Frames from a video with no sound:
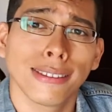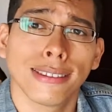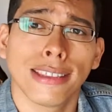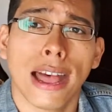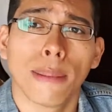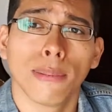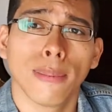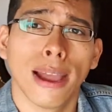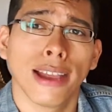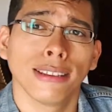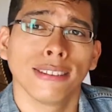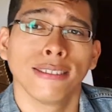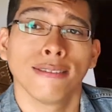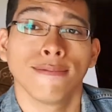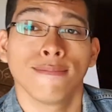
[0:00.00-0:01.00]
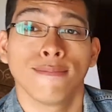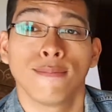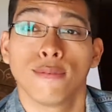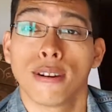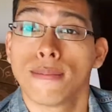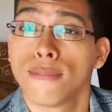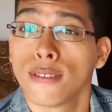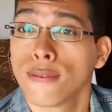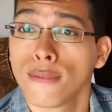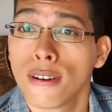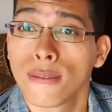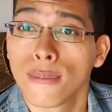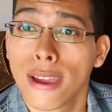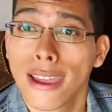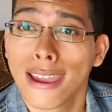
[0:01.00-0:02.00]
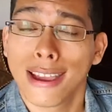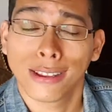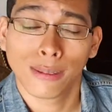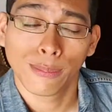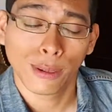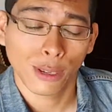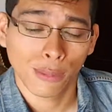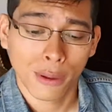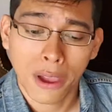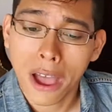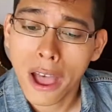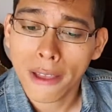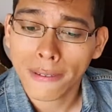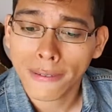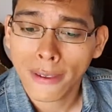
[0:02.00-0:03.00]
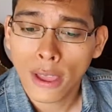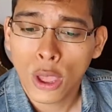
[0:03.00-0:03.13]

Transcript: This album hasn't rubbed me the wrong way, hasn't pissed me off.